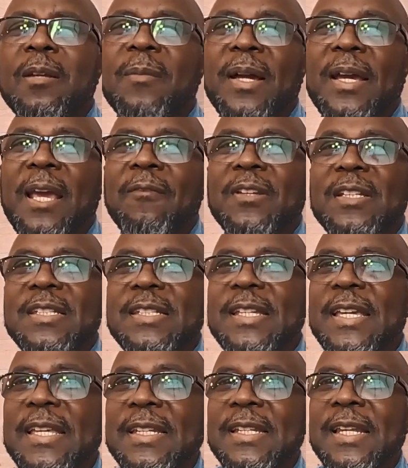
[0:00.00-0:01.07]
about having
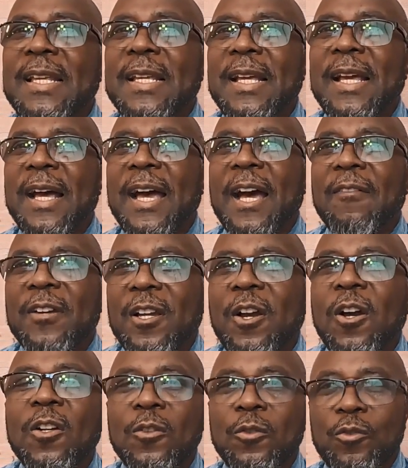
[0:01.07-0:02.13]
10
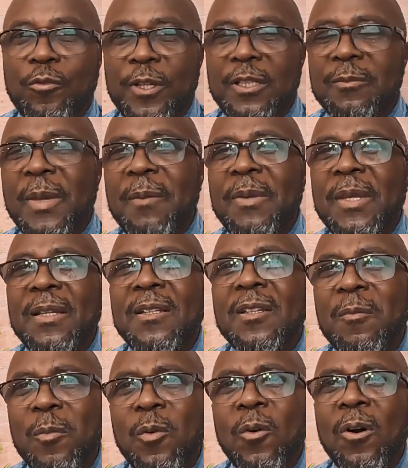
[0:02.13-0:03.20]
avocado trees, maybe a
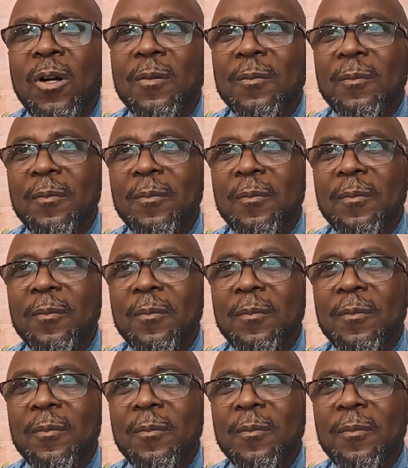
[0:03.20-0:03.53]
little more,